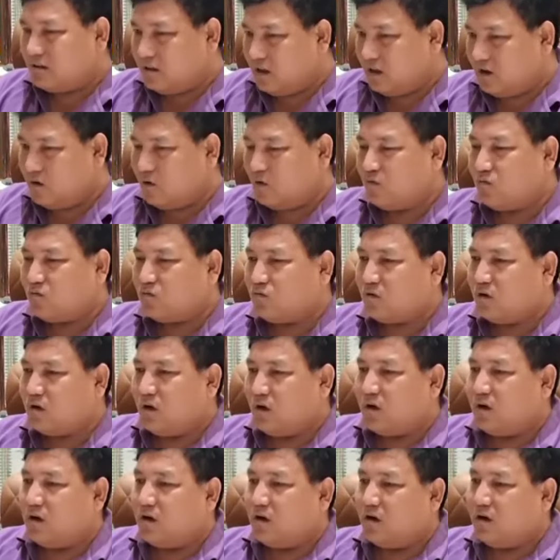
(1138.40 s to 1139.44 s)
Now,
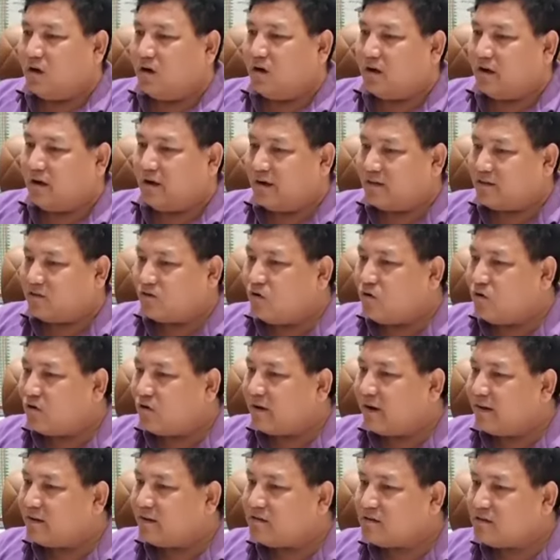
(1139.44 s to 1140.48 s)
as
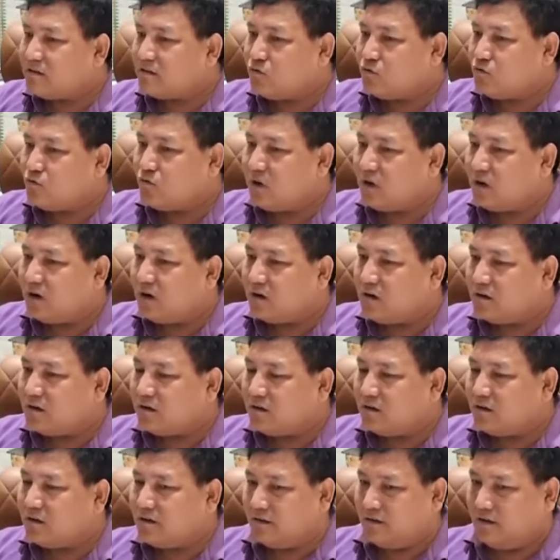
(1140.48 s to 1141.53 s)
long as you
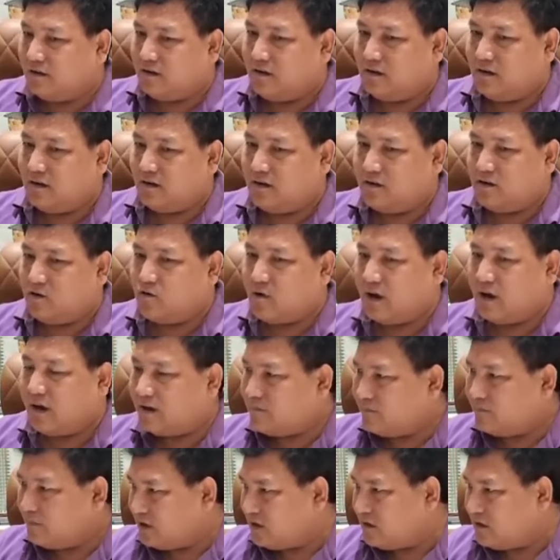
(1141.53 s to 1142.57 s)
are, you
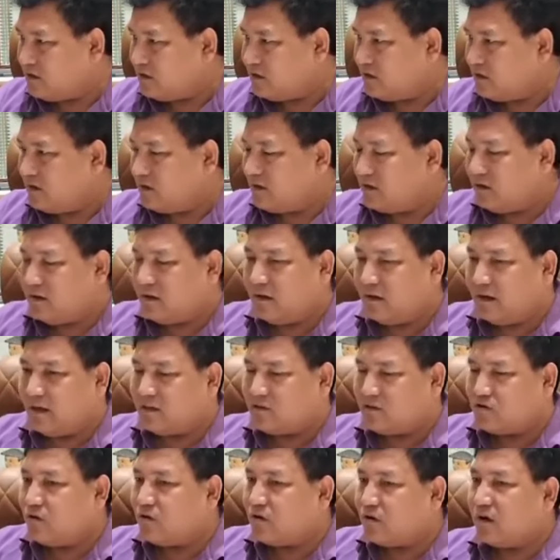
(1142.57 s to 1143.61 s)
hate me,
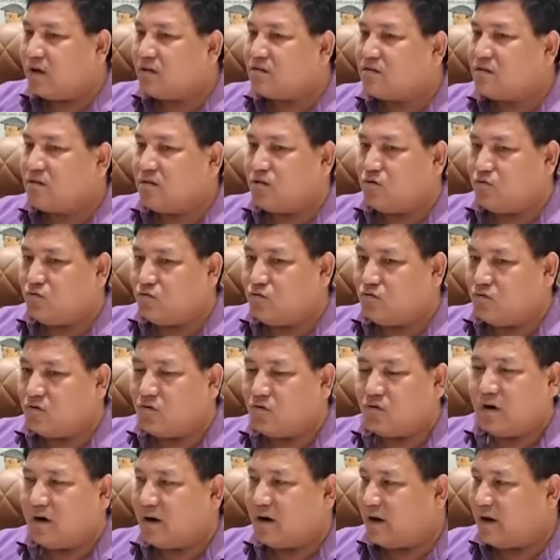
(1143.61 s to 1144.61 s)
as long as you don't